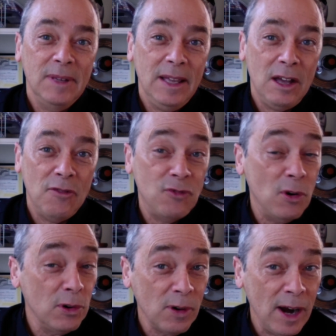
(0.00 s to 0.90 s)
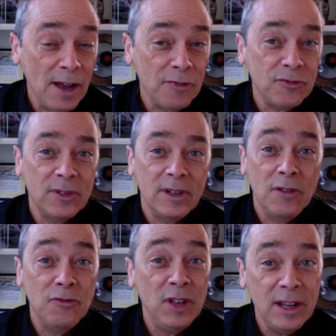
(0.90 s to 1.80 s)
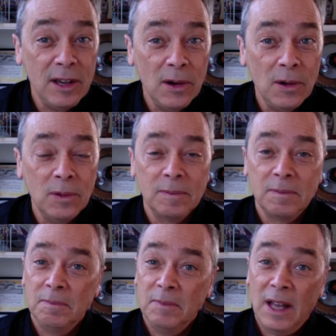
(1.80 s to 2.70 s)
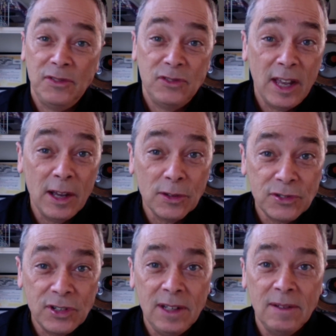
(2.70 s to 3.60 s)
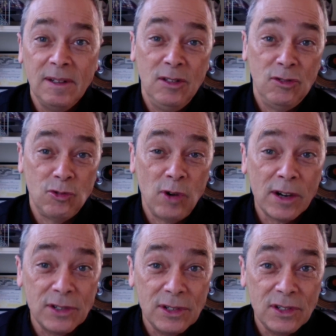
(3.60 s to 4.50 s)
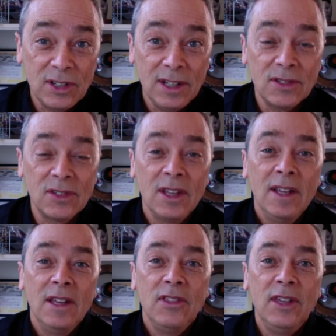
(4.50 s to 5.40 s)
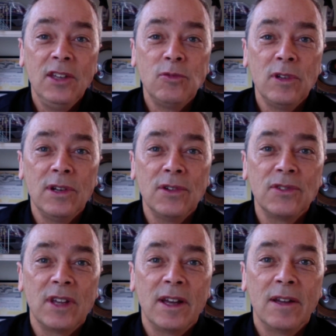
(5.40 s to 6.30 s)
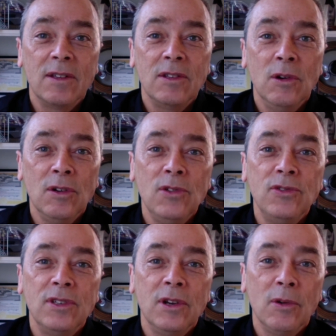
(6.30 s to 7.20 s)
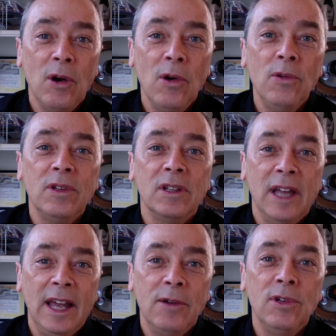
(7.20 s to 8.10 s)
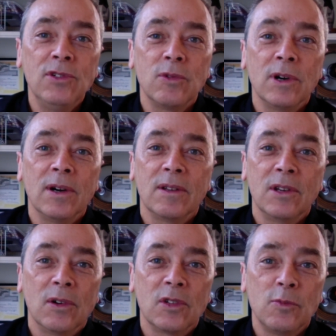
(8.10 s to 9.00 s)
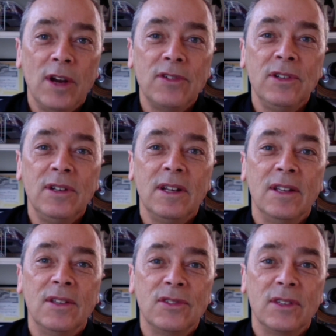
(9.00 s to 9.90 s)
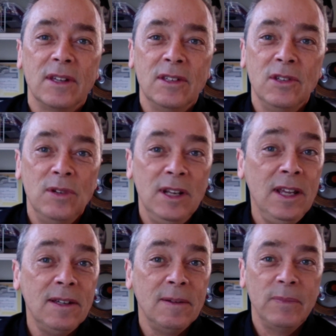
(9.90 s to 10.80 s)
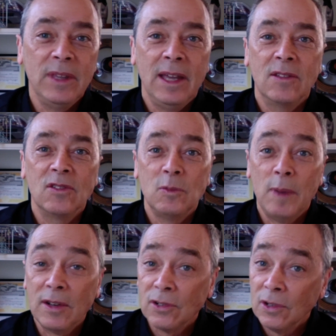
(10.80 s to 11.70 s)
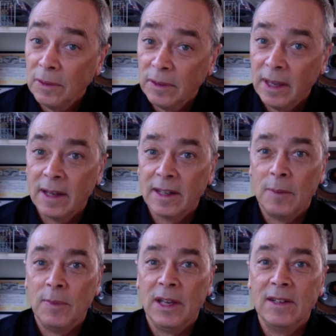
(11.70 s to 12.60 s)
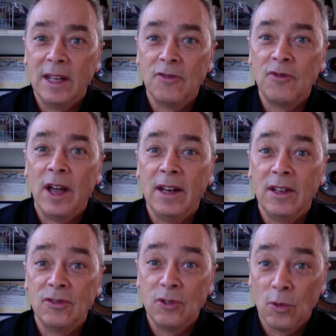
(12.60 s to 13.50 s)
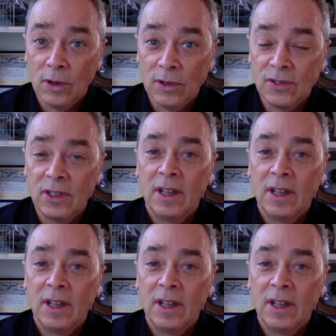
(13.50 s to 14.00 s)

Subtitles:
photograph, a video, a sales sheet, instruction sheets, things where you're using your own language, where your expression is unique and special and can be identified as yours.